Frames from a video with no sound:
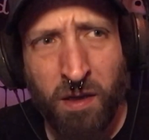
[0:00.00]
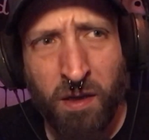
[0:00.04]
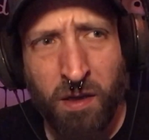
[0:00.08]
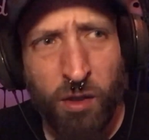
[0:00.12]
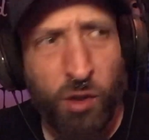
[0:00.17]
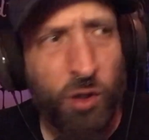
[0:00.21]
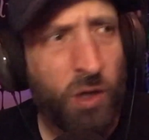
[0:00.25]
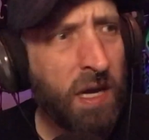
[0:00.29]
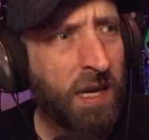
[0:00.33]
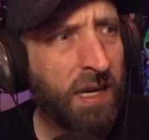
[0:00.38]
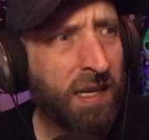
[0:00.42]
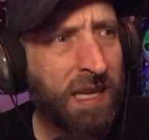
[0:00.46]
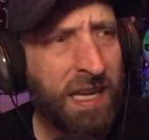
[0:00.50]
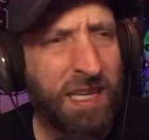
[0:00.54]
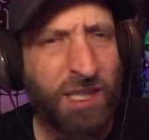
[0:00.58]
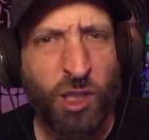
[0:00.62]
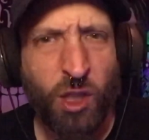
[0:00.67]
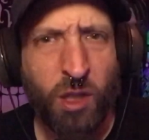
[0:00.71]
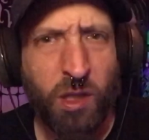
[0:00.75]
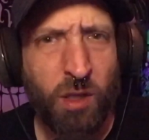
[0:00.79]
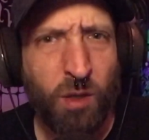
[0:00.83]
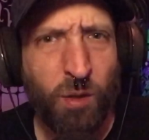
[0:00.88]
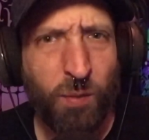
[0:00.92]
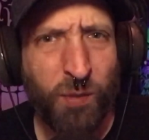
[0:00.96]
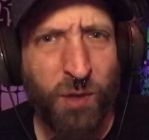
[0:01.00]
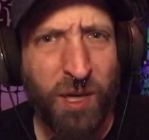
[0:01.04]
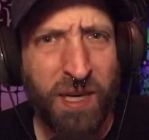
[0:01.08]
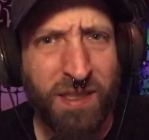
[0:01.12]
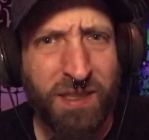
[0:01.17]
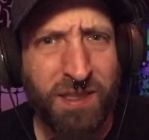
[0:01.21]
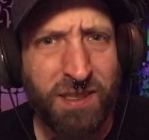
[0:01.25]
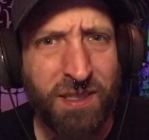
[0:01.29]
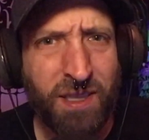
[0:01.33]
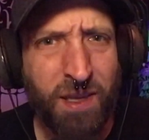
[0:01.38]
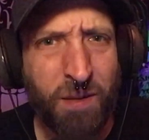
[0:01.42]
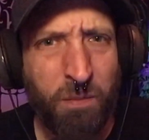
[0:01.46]
You got to catch a little break
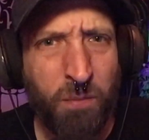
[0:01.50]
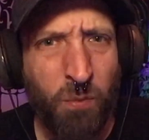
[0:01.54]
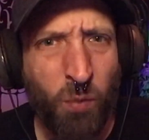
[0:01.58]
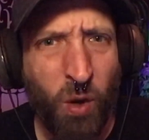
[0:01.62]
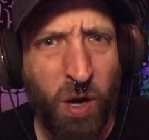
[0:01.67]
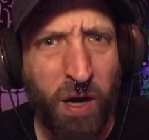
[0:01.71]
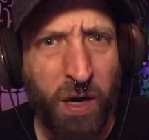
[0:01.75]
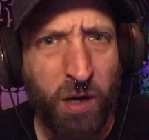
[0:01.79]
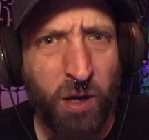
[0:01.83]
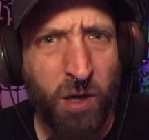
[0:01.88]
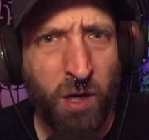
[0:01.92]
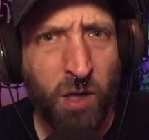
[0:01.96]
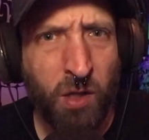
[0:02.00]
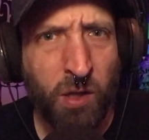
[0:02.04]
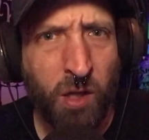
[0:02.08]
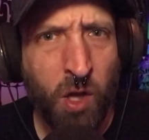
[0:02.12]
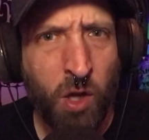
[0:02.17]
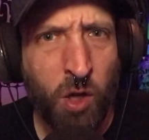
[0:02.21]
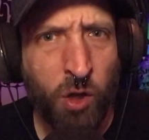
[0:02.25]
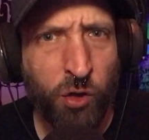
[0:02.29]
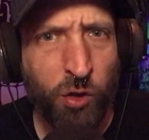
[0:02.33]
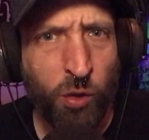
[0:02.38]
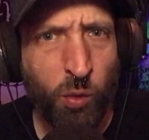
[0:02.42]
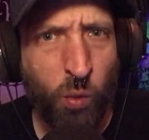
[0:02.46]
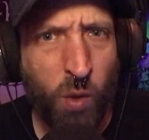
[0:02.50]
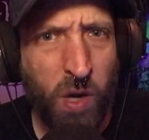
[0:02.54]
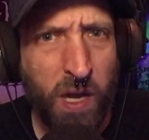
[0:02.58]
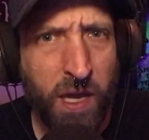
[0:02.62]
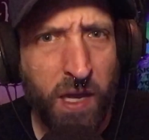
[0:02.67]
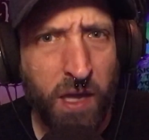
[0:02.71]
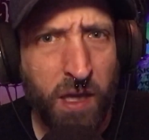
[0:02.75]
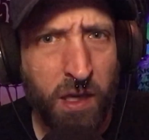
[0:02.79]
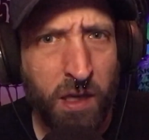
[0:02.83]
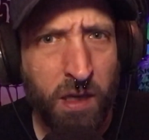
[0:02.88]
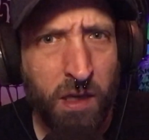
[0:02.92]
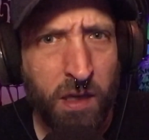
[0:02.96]
somewhere along the
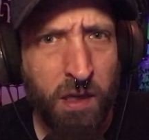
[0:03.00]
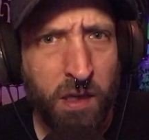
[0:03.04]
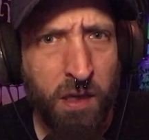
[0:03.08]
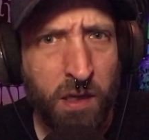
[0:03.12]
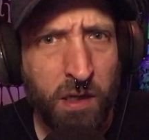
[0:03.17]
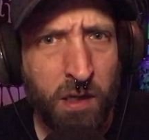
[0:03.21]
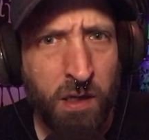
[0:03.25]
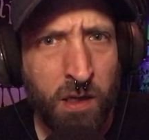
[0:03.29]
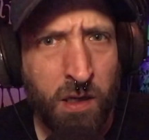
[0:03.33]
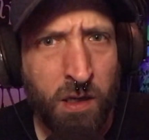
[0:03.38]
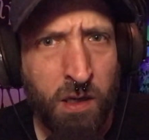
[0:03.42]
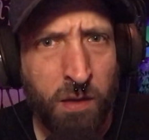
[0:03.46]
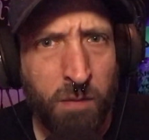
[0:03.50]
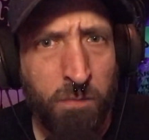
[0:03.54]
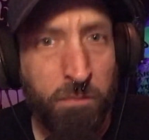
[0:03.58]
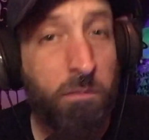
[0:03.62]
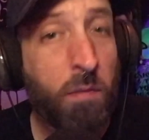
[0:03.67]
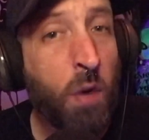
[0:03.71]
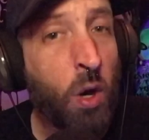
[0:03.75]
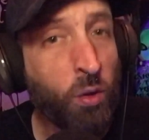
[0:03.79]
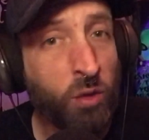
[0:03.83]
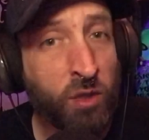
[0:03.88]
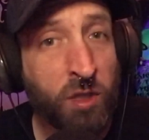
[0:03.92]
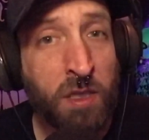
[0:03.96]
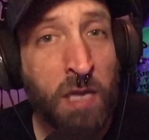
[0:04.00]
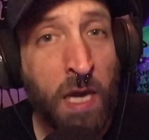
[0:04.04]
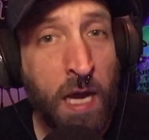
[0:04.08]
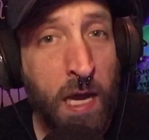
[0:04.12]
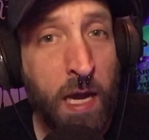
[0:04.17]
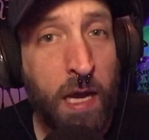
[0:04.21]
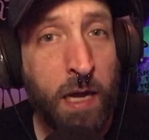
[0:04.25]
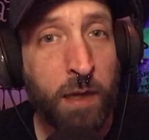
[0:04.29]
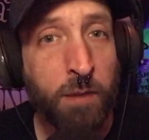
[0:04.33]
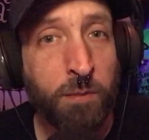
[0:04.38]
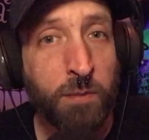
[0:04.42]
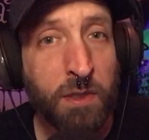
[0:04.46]
way. Most
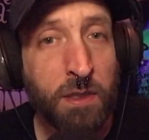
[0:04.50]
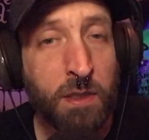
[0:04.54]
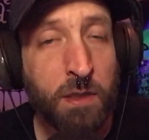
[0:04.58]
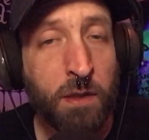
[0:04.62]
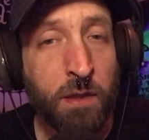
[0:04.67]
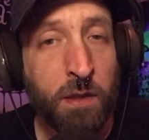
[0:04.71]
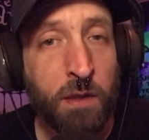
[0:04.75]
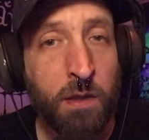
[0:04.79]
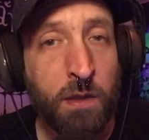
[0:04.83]
times.